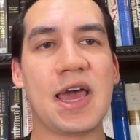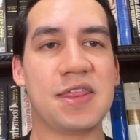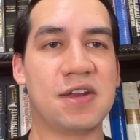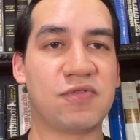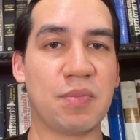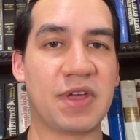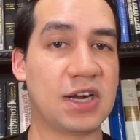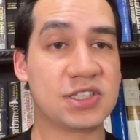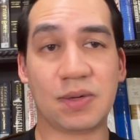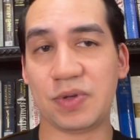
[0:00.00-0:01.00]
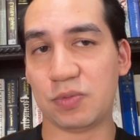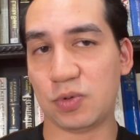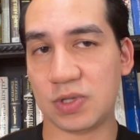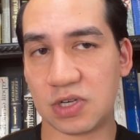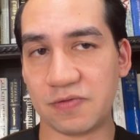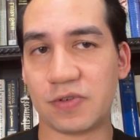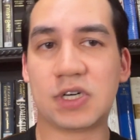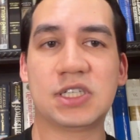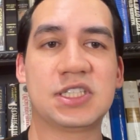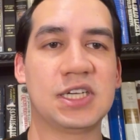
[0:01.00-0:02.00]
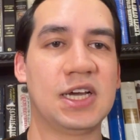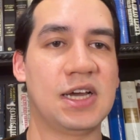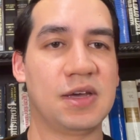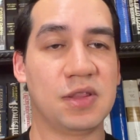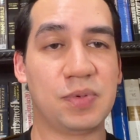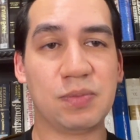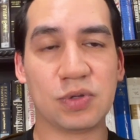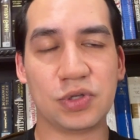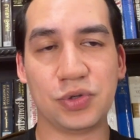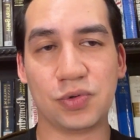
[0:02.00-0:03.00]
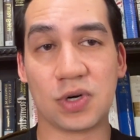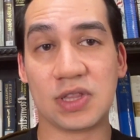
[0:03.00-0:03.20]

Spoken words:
And then from there, some people will convert. The people who are